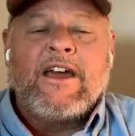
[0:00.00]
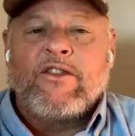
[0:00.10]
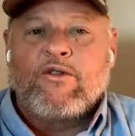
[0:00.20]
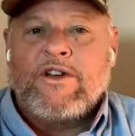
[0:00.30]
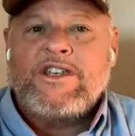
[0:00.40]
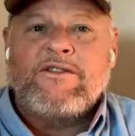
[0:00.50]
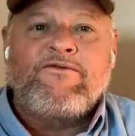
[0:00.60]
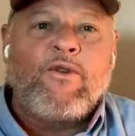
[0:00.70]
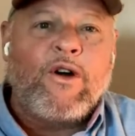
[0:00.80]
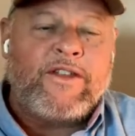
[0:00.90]
And the
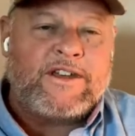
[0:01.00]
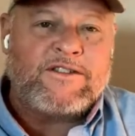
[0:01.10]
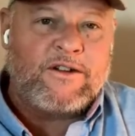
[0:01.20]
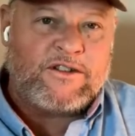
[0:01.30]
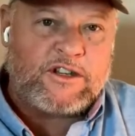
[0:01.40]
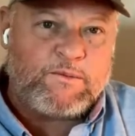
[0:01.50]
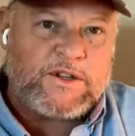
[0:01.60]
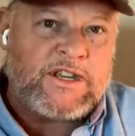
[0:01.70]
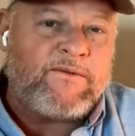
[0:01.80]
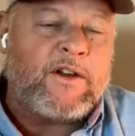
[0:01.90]
reason for this, there's a
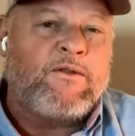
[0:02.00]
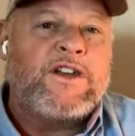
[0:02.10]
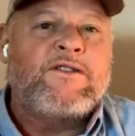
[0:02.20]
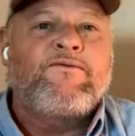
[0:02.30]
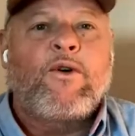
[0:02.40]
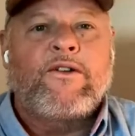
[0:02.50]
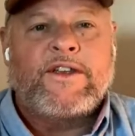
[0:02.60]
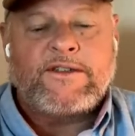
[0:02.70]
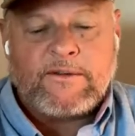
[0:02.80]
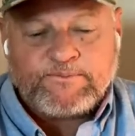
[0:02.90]
specific reason for
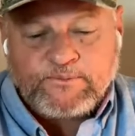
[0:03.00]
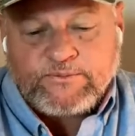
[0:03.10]
this.